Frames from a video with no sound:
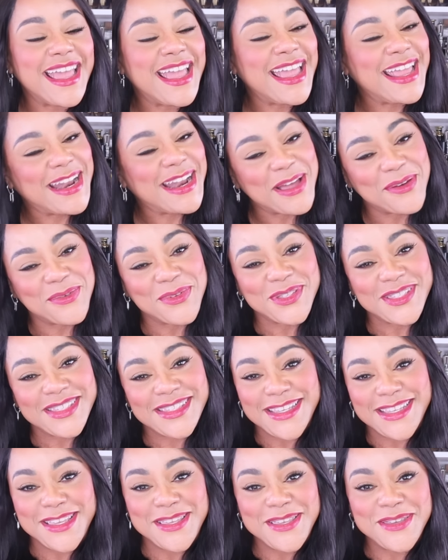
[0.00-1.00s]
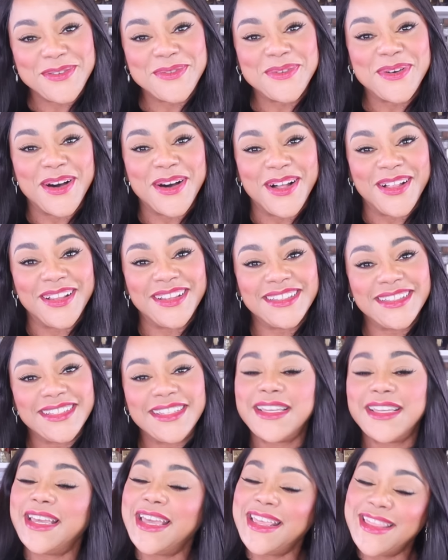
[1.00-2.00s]
and I will see you all
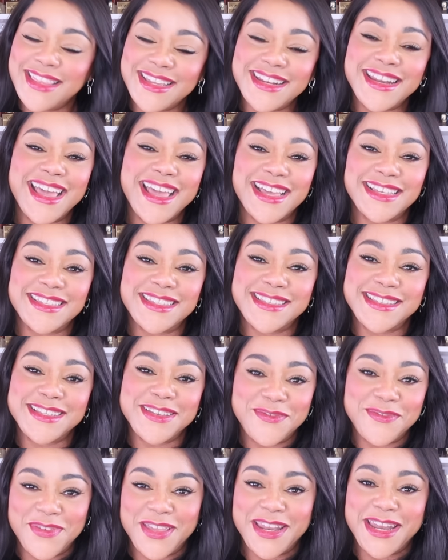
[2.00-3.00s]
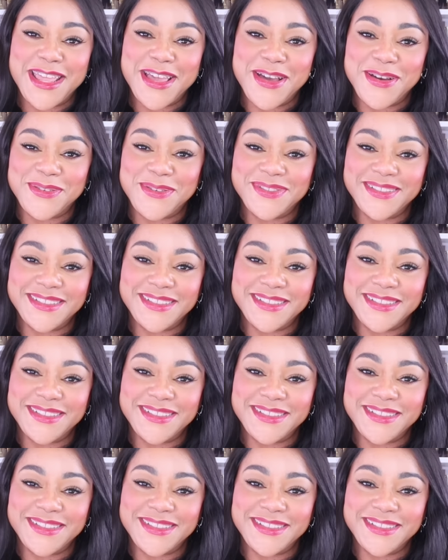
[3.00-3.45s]
in the next video.